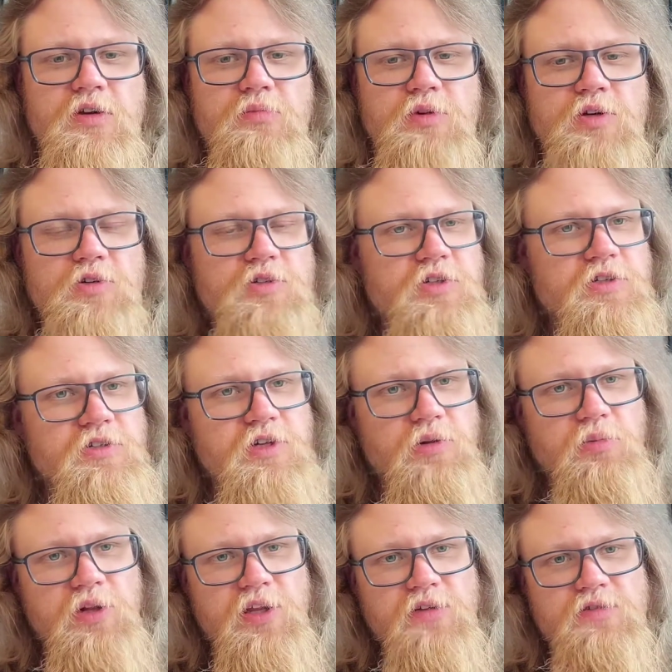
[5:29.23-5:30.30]
because she still
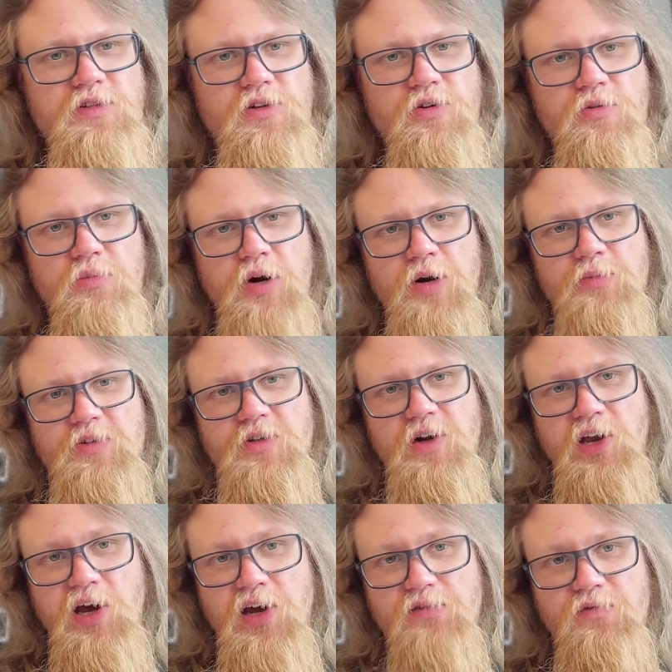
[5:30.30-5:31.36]
believes that her mom is
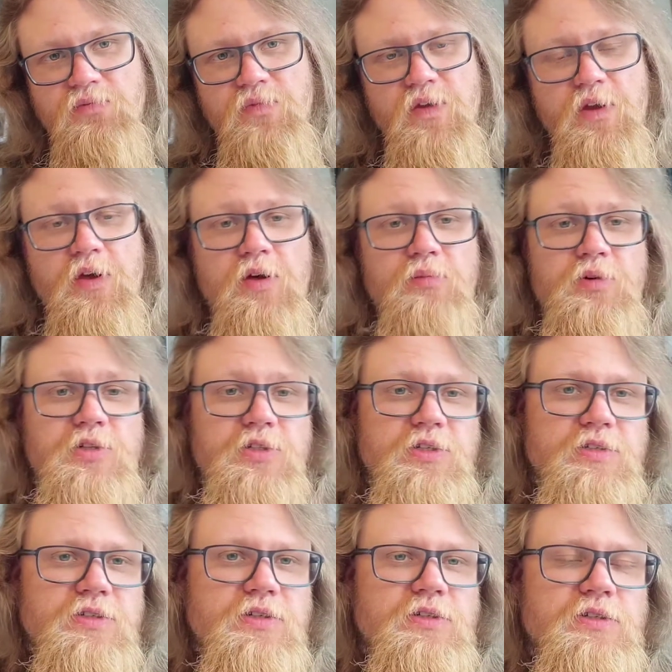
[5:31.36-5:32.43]
alive, but she
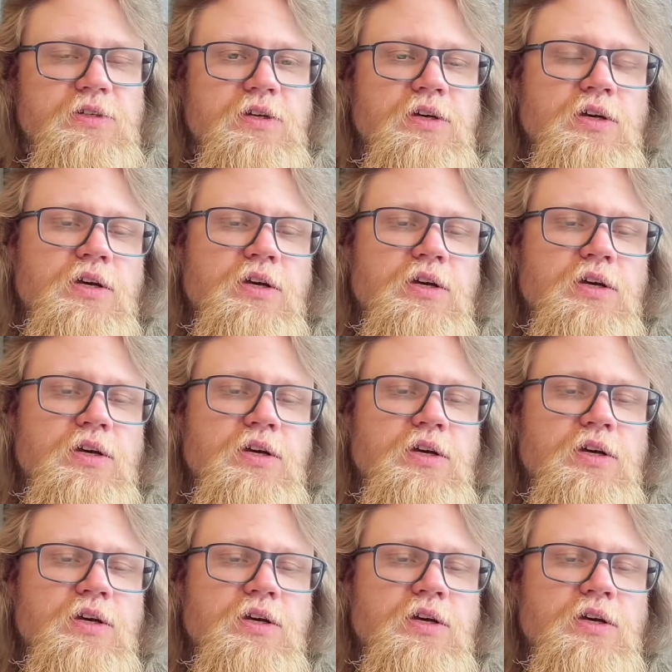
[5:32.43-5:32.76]
isn't.